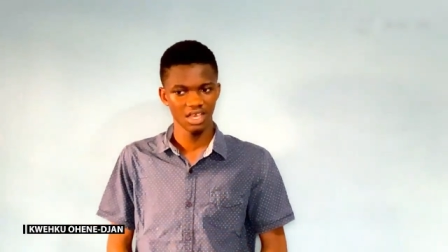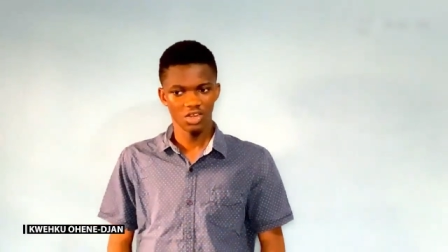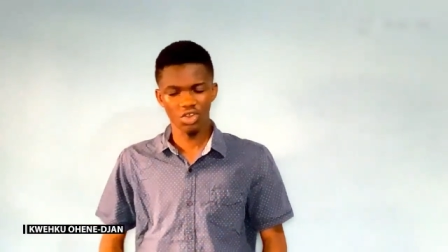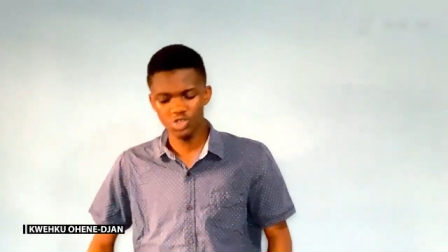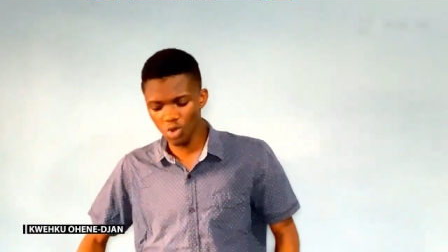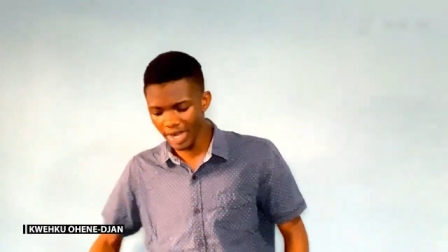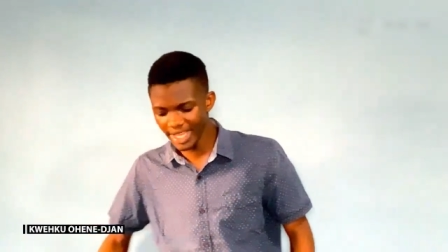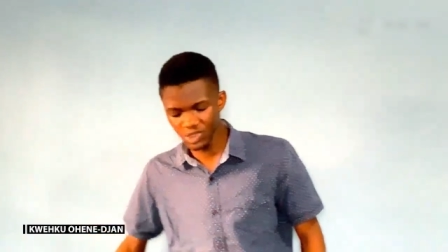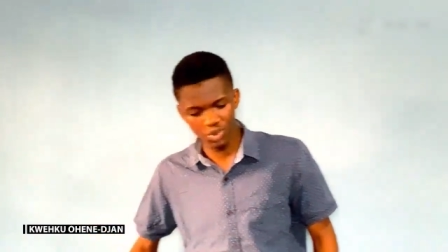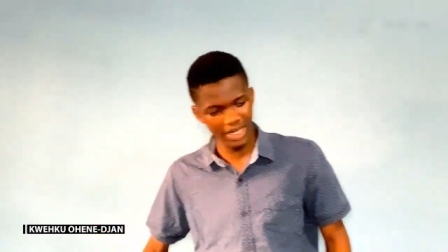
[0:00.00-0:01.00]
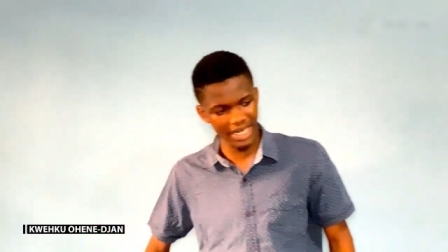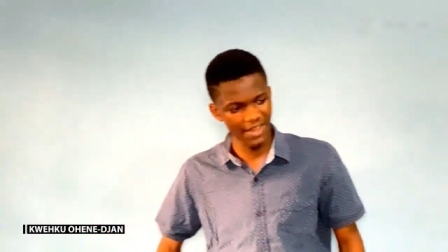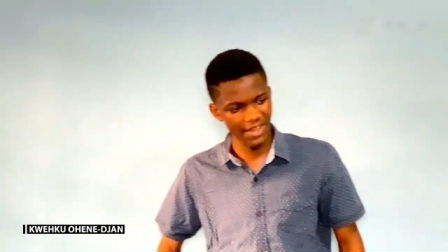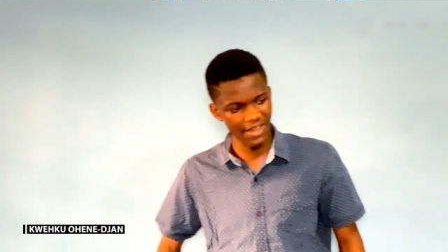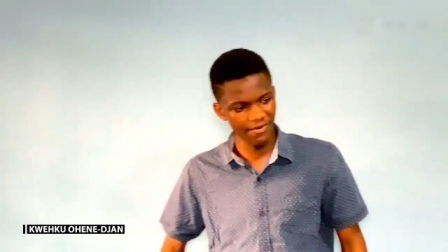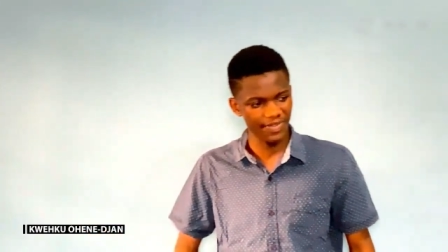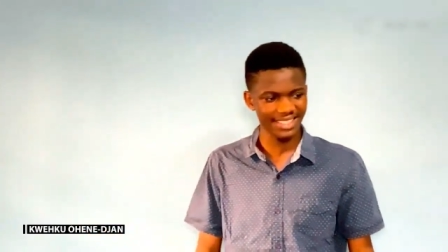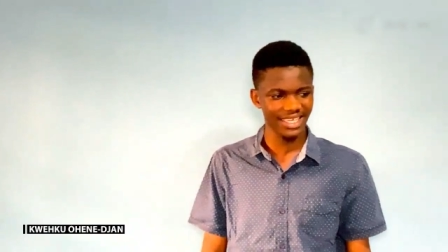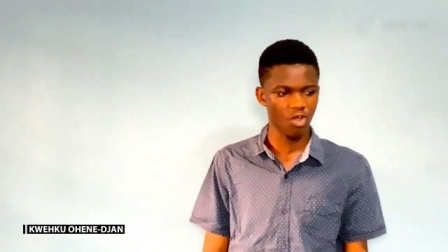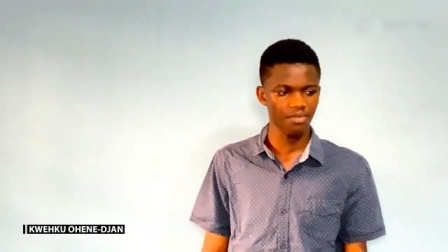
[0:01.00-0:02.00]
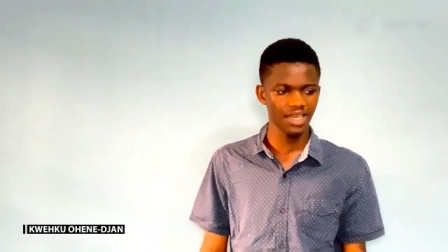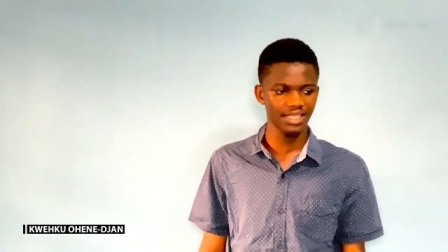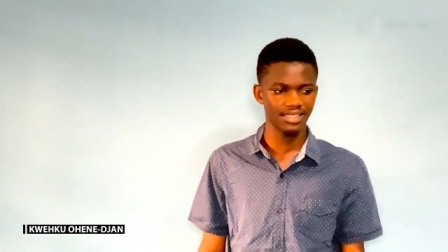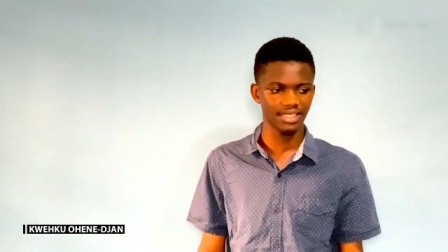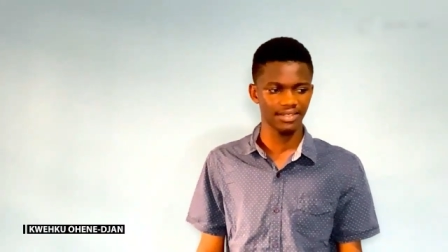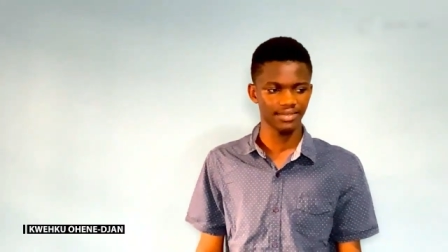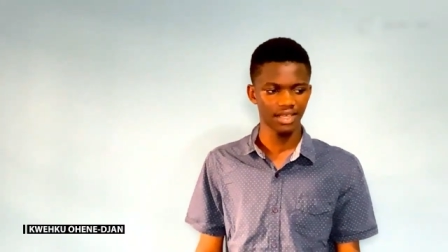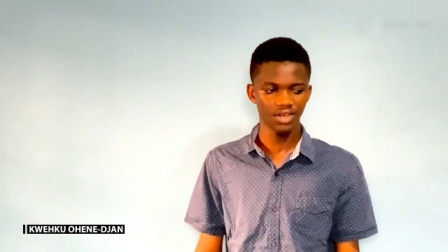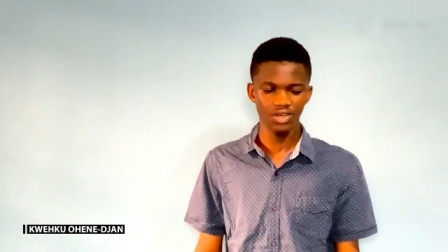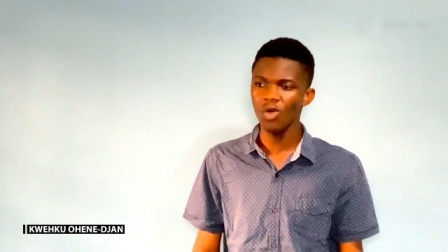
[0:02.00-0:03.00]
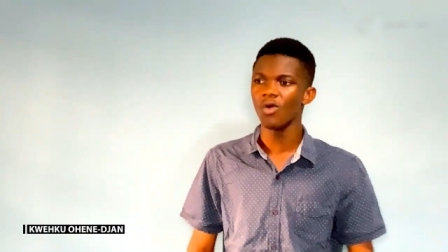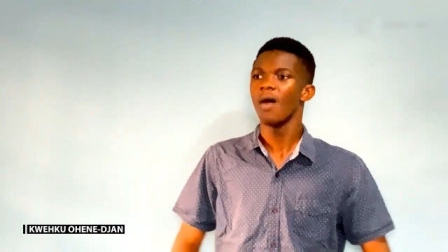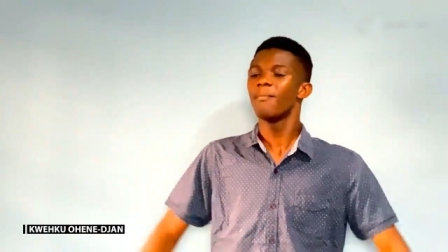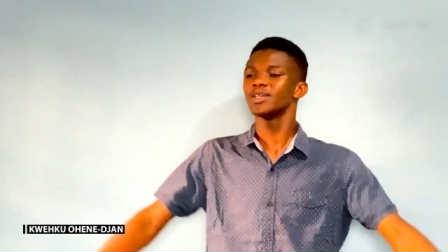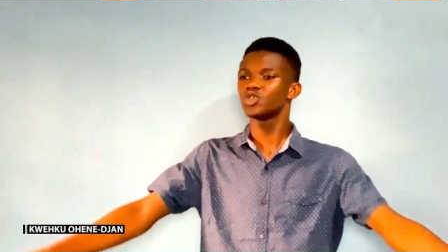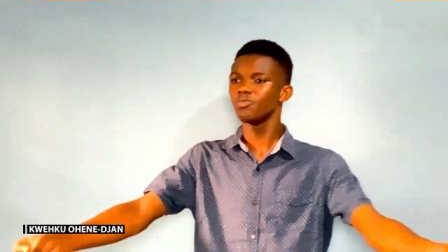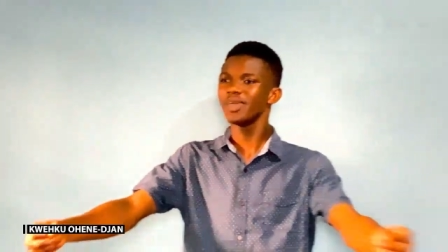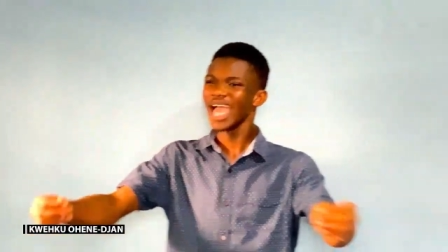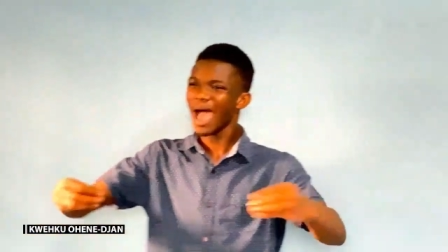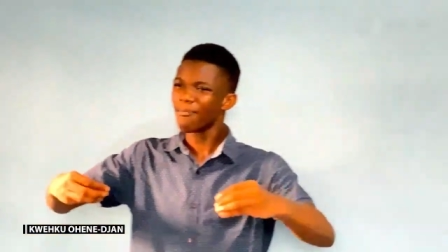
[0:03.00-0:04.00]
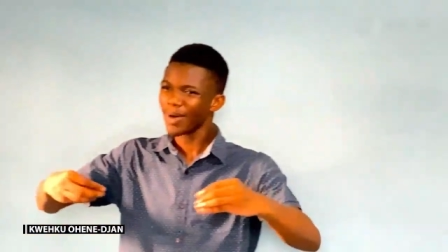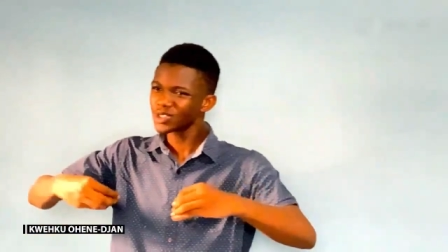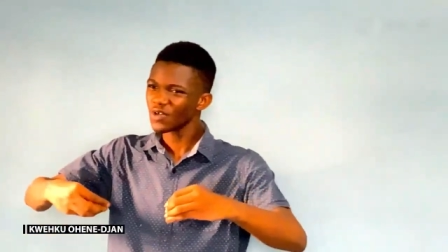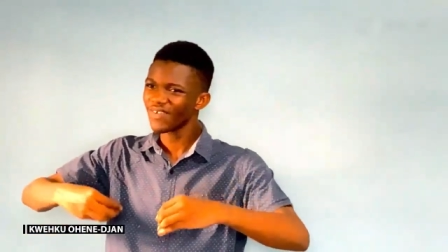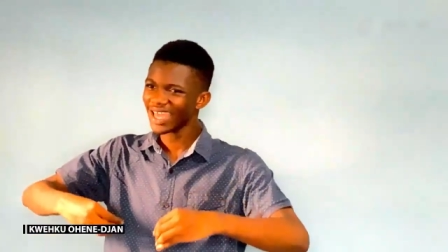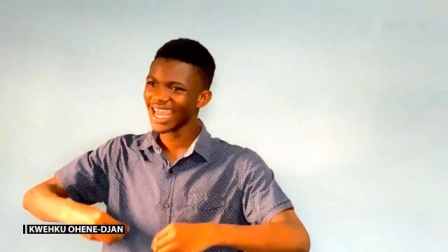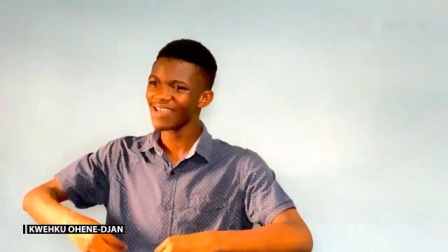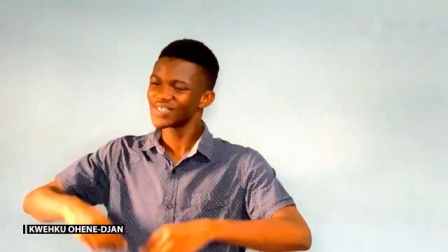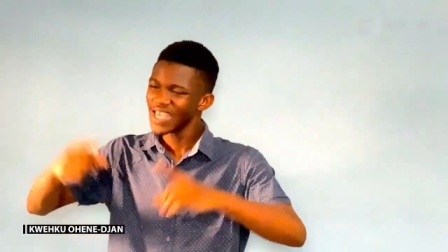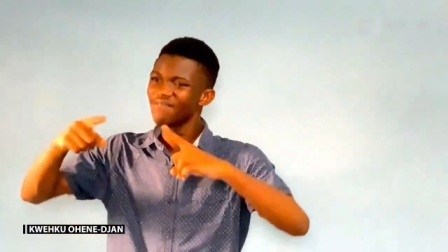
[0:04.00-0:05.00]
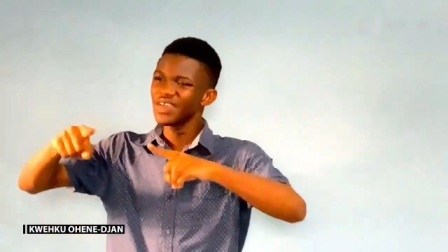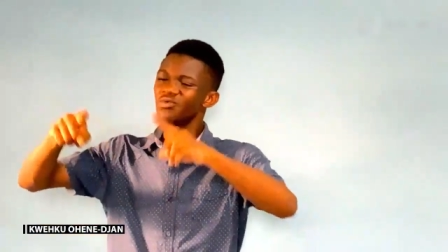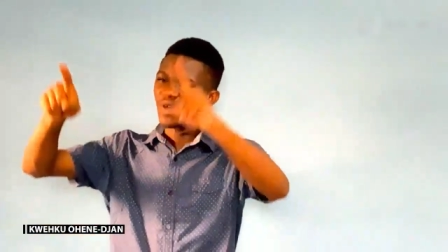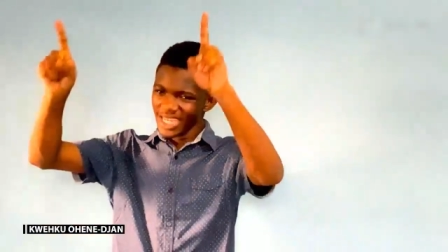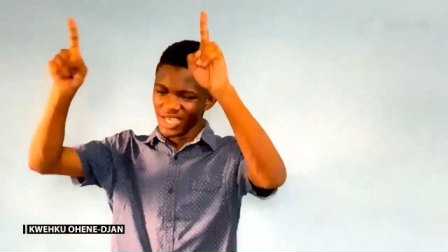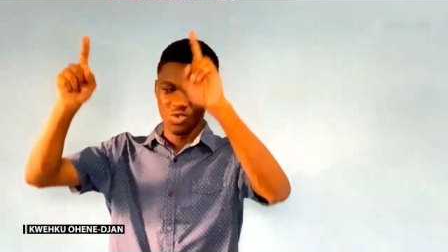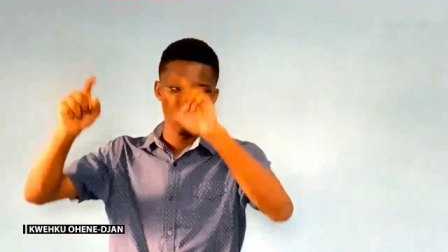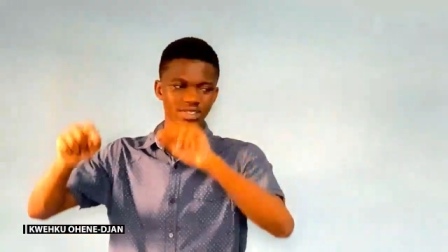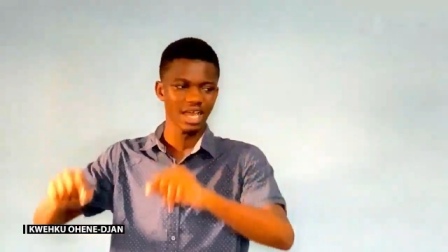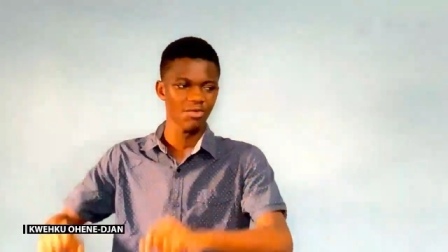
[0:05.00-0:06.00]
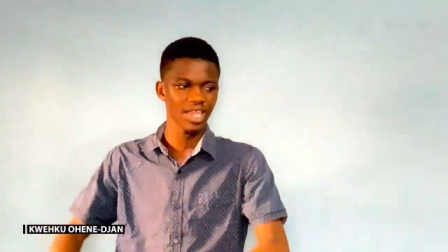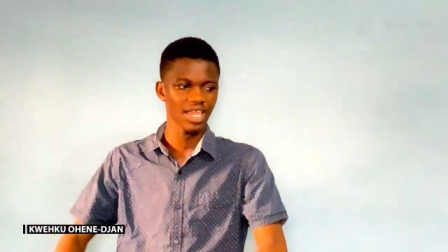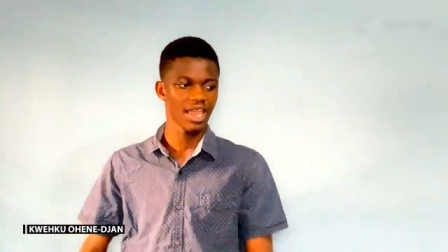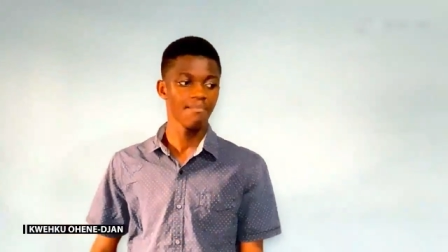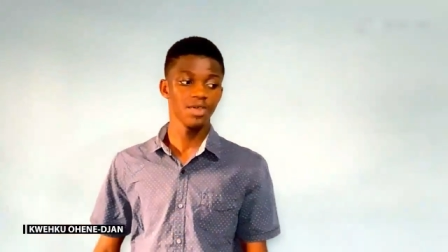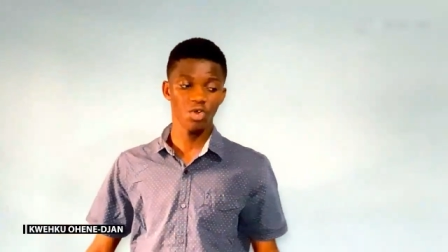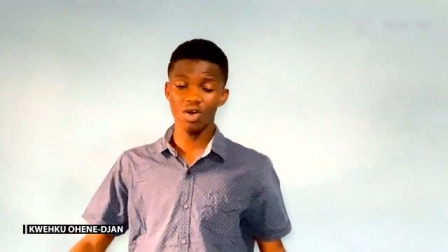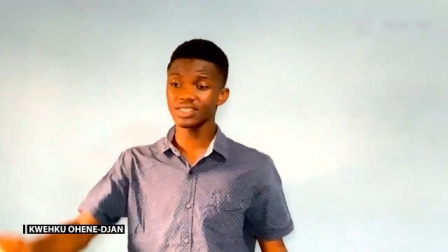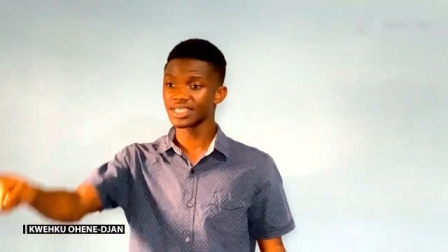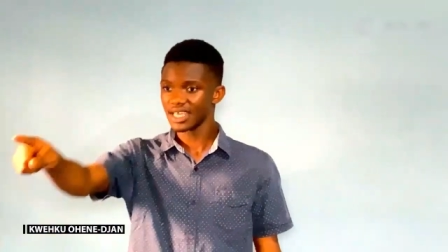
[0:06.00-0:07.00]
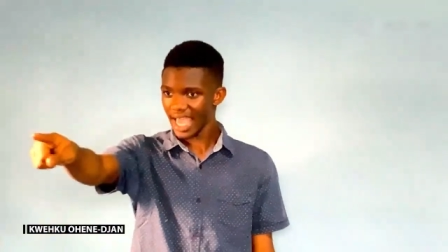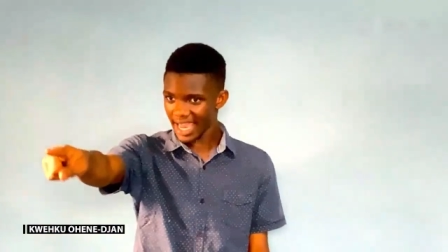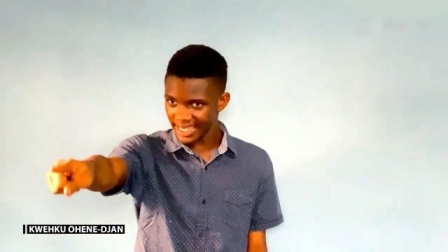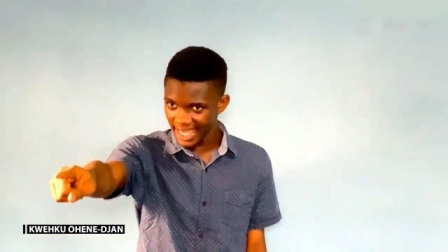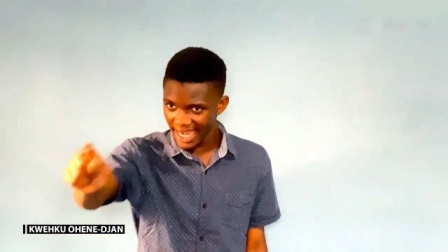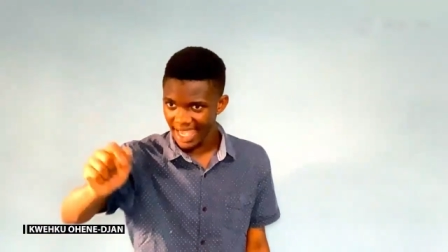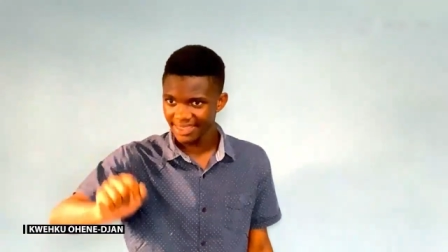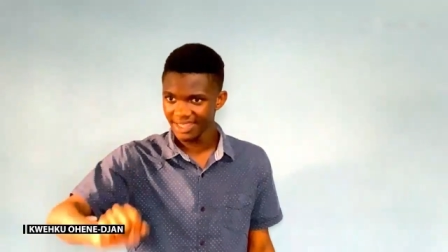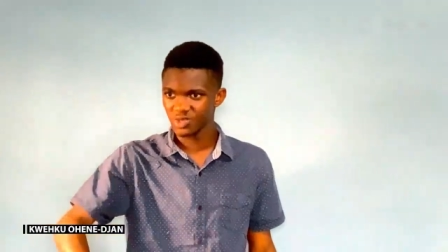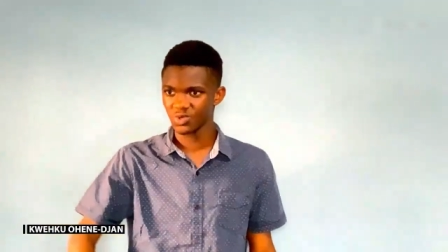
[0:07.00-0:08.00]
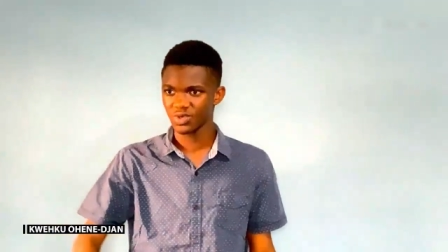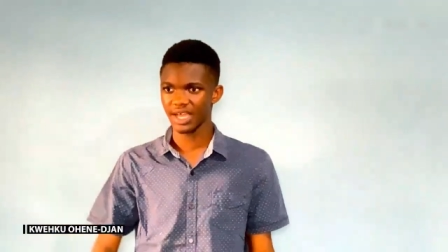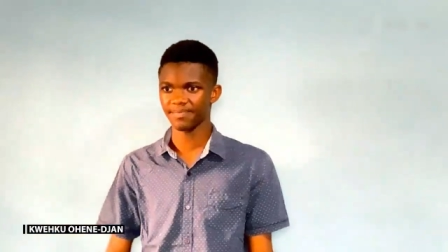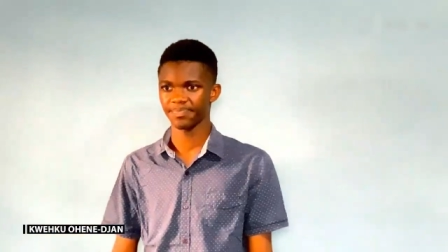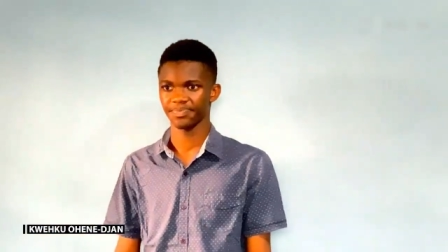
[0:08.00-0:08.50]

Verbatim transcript: Not only to live with us in the community, no, but to be a part of our lives, even when he goes away, because a day like that will come.